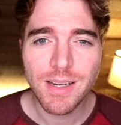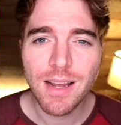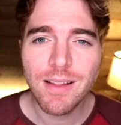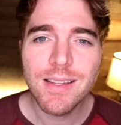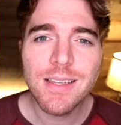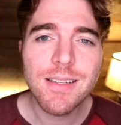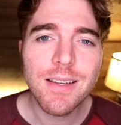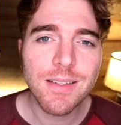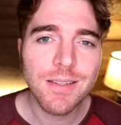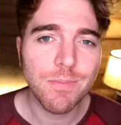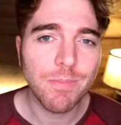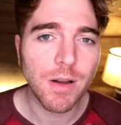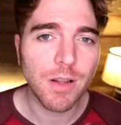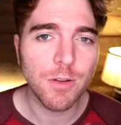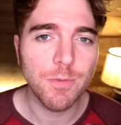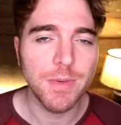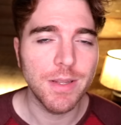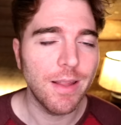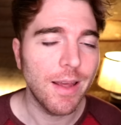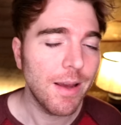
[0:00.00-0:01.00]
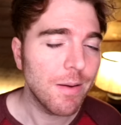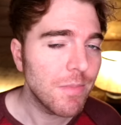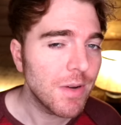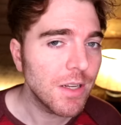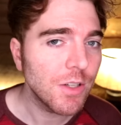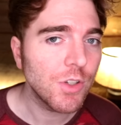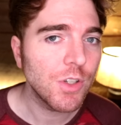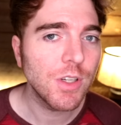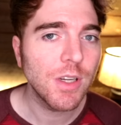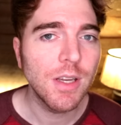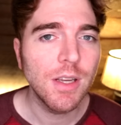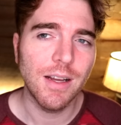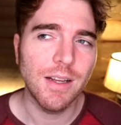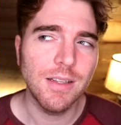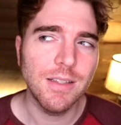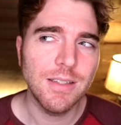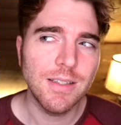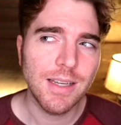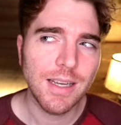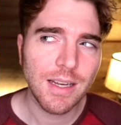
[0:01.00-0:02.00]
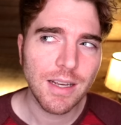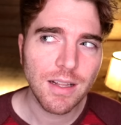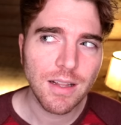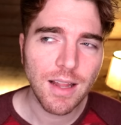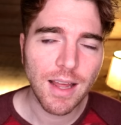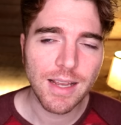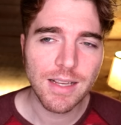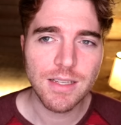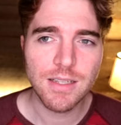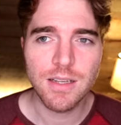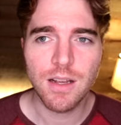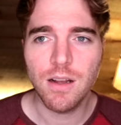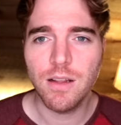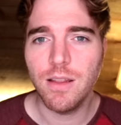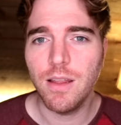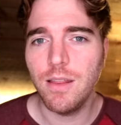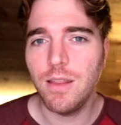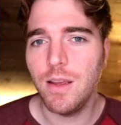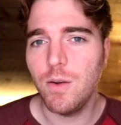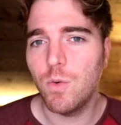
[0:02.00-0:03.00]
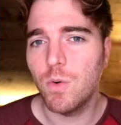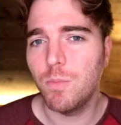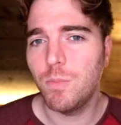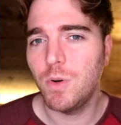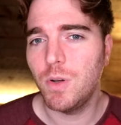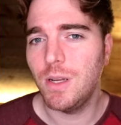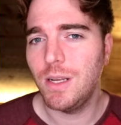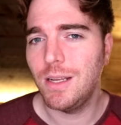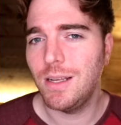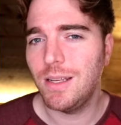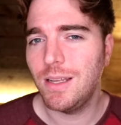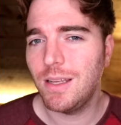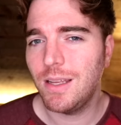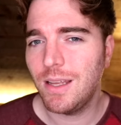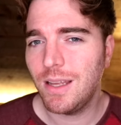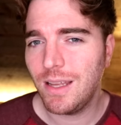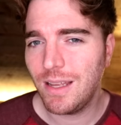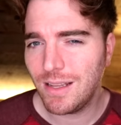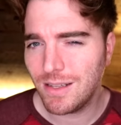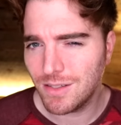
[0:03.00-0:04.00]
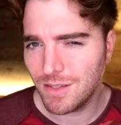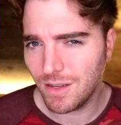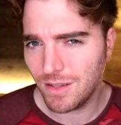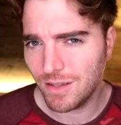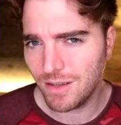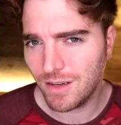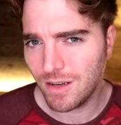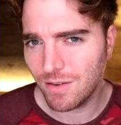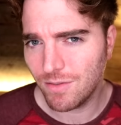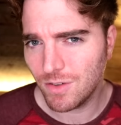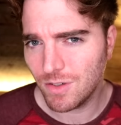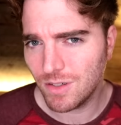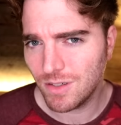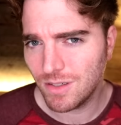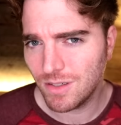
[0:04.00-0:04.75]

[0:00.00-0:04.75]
Now, this doesn't bother me that much until I saw that they were putting kids on the cover.